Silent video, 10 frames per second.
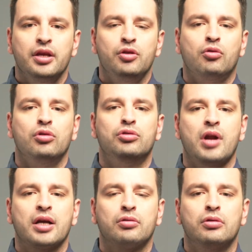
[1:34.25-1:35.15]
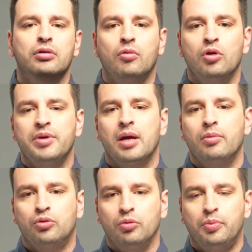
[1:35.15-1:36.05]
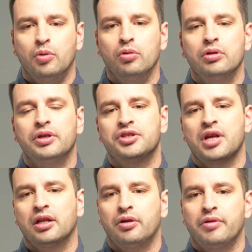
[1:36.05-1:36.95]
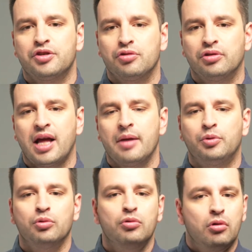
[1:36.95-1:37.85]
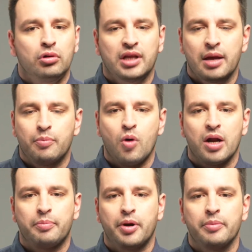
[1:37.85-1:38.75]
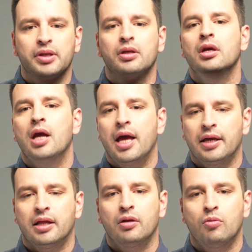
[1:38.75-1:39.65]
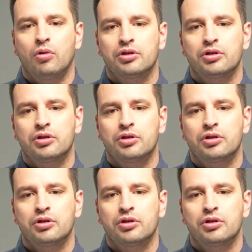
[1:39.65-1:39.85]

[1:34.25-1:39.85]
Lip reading: your contractor will be able to pull his alteration type 2 or type 1 permit and get the work